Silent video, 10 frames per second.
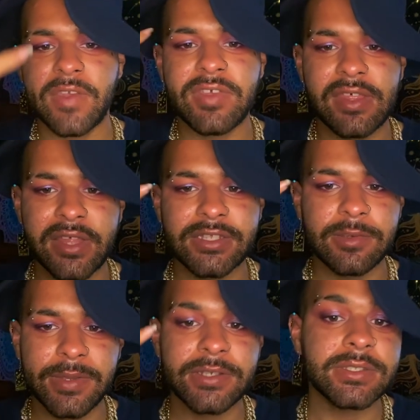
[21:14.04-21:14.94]
I feel like that's
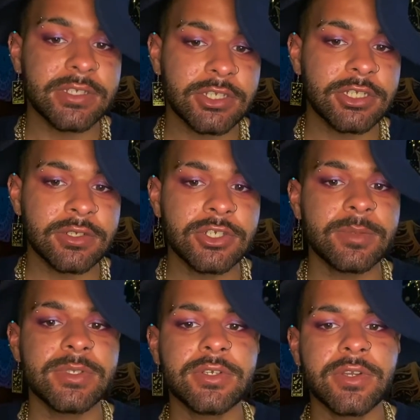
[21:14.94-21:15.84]
your biggest issue in
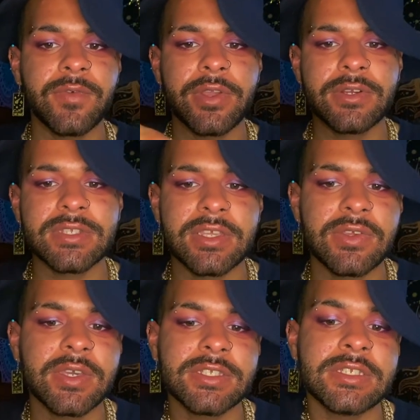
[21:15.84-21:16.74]
terms of your careers. Like,
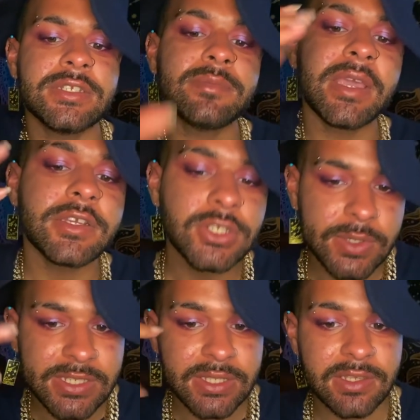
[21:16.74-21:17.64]
you guys need to make a
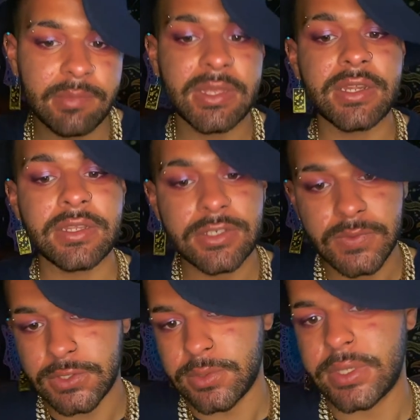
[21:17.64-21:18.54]
choice and committing
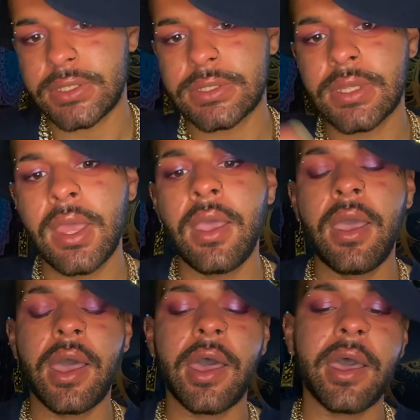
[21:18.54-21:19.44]
to a choice,
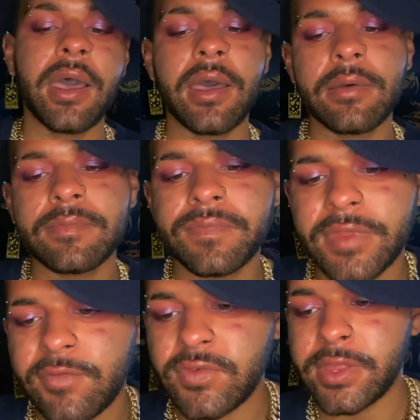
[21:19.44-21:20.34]
and
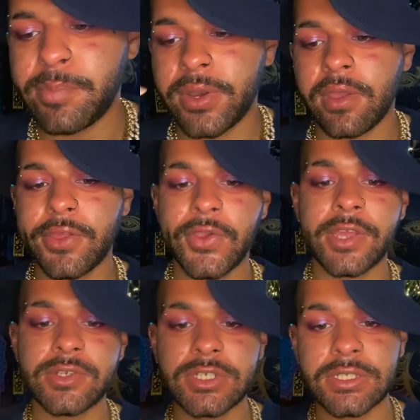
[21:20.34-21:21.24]
really putting all your
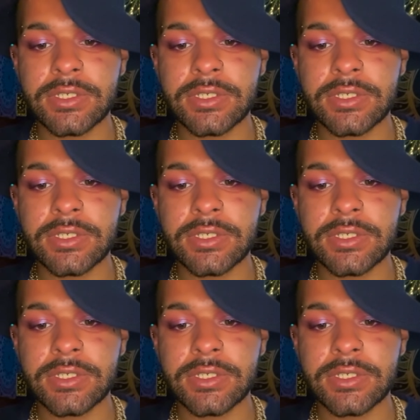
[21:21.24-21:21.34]
energy